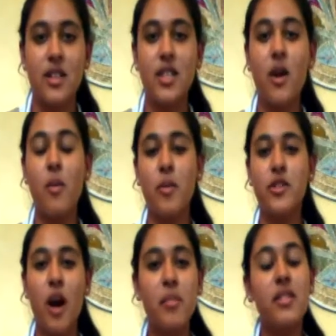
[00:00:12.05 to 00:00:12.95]
So
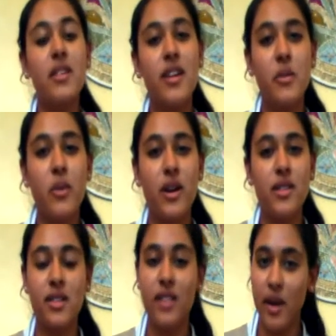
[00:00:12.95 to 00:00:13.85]
predominantly it was
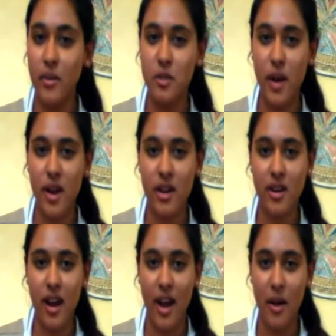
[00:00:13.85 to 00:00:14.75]
the language
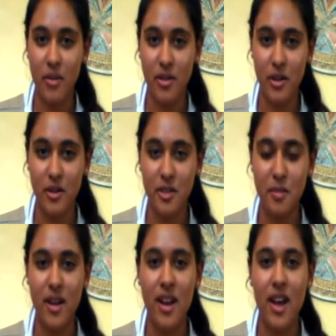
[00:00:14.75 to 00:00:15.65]
barrier I have with the girls,
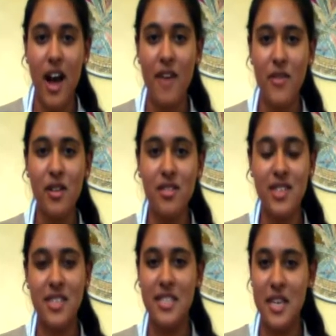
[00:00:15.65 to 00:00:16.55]
but I felt
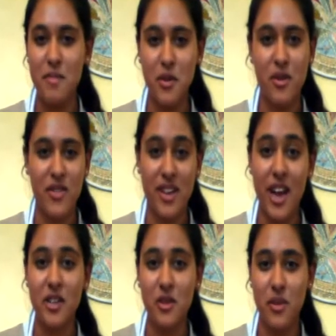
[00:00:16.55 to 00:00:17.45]
this deep sort of
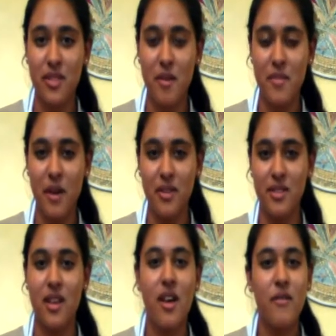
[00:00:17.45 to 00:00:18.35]
connection with them that
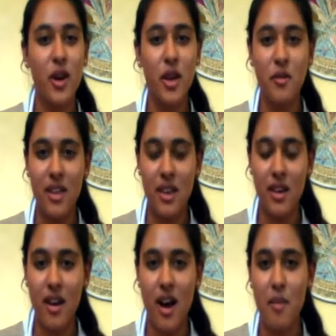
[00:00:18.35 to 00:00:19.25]
was very
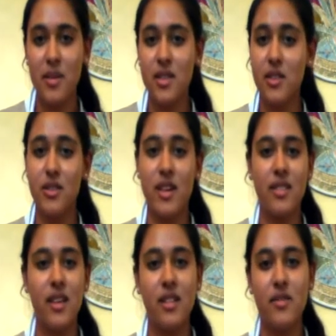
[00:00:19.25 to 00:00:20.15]
unique, considering that
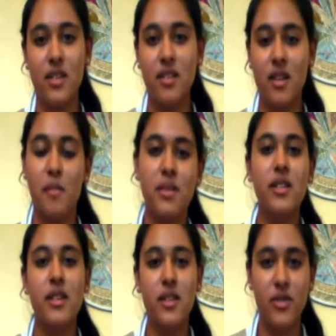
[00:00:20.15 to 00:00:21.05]
they lived in
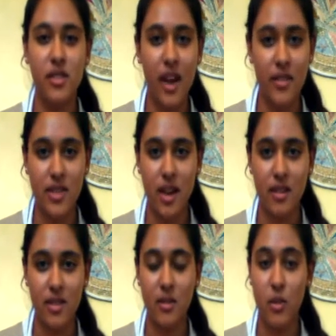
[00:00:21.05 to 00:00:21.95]
completely different
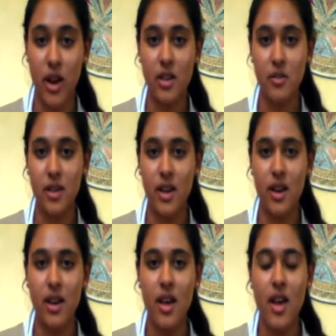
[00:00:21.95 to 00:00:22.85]
lifestyles than what I do here.